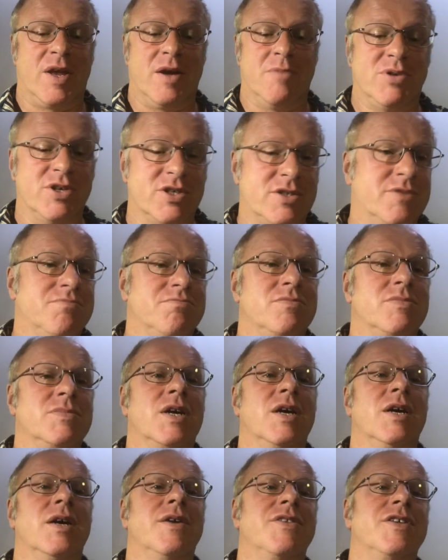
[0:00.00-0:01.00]
But
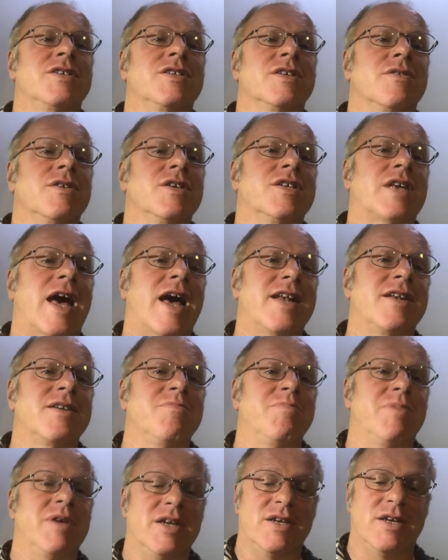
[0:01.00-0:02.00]
this
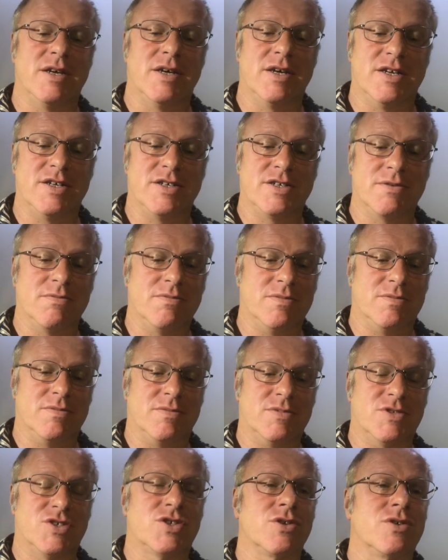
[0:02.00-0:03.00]
hadn't been
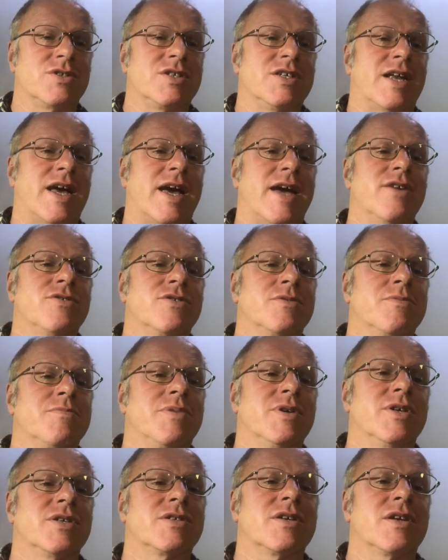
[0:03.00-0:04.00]
sorted out,
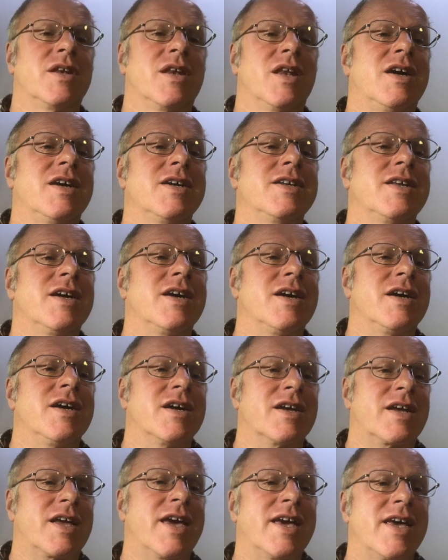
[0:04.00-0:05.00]
but
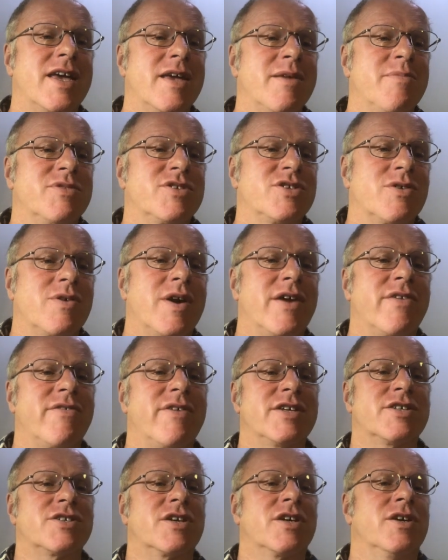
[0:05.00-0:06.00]
Lidar came to our
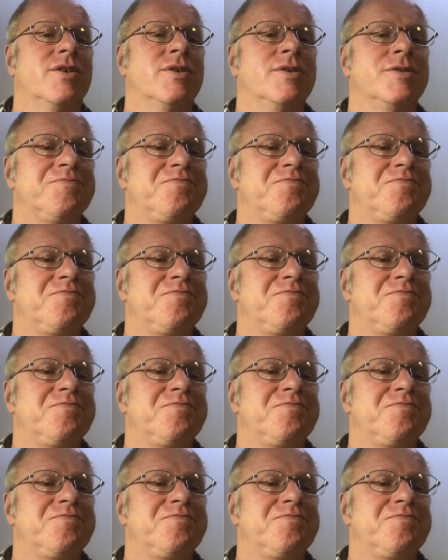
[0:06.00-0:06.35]
rescue.